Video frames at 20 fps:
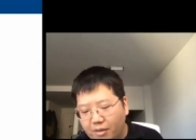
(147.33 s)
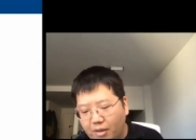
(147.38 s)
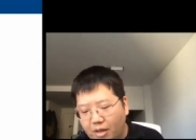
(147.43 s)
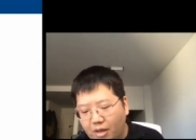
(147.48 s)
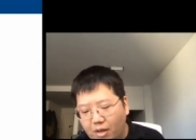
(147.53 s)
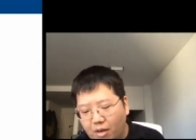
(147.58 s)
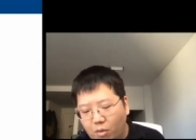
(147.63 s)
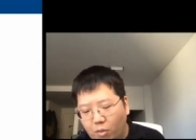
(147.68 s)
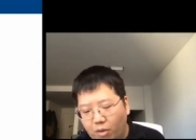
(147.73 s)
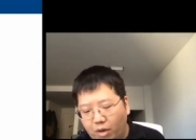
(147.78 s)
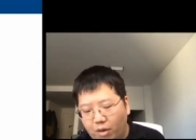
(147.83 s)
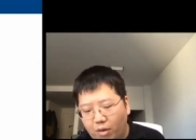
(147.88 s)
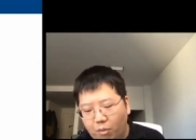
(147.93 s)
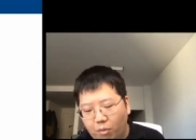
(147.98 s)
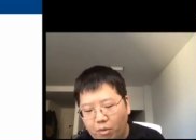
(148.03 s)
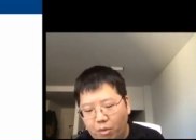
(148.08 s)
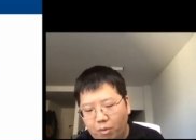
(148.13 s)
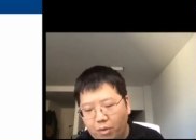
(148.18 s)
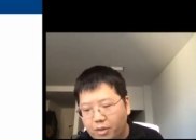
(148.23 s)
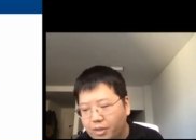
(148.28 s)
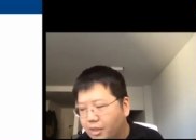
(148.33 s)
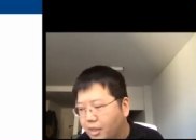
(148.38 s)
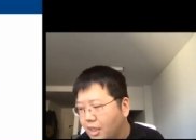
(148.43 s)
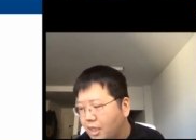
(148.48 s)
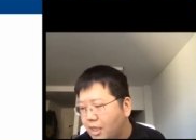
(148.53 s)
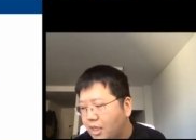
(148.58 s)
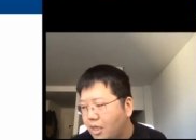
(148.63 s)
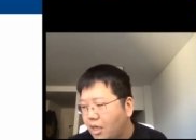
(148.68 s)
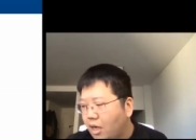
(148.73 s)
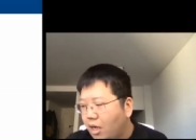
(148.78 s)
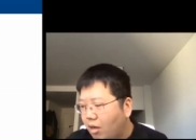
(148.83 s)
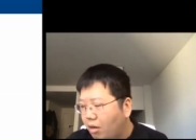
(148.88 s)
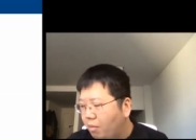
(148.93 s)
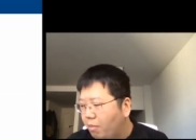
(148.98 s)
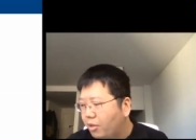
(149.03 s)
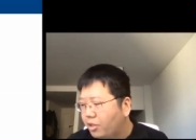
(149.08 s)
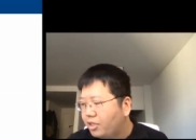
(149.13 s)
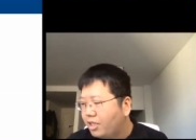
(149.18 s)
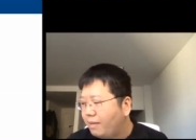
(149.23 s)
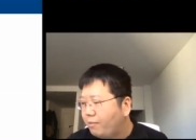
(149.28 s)
We will see how
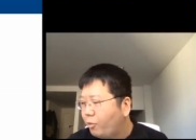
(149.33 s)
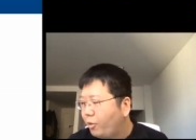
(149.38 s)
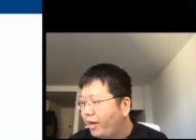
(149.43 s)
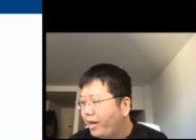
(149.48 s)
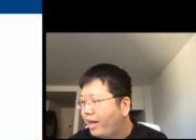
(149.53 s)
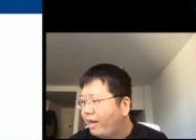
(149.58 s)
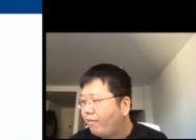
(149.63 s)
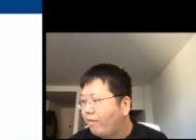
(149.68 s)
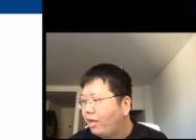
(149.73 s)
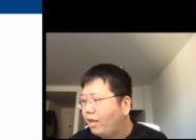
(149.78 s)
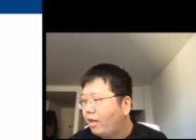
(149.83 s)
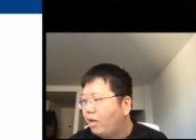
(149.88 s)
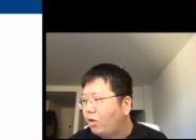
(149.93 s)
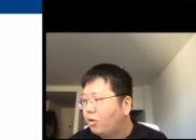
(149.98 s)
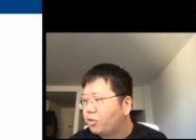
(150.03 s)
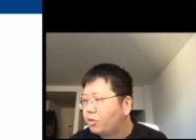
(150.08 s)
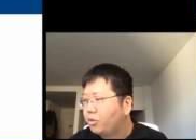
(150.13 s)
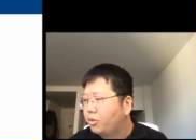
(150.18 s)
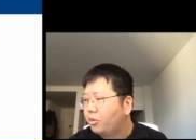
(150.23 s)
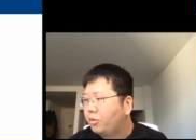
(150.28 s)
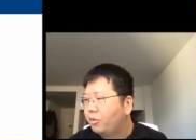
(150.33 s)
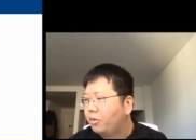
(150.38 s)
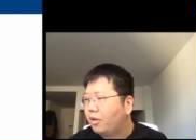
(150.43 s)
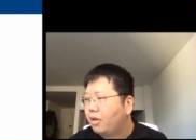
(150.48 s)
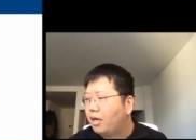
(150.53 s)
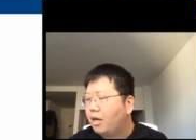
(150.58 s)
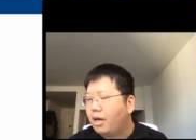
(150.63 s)
much time we have, and also